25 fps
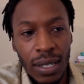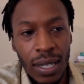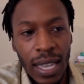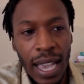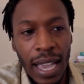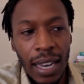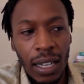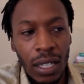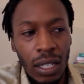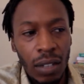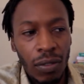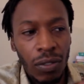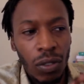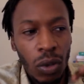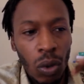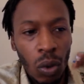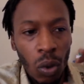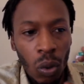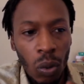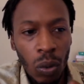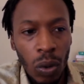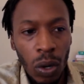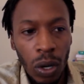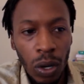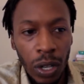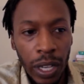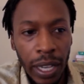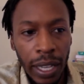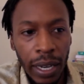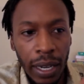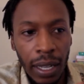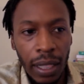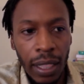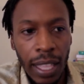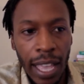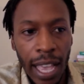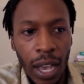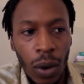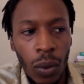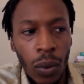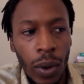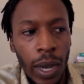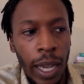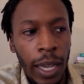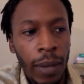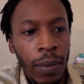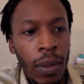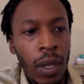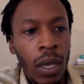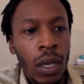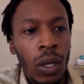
And if you look at it that way,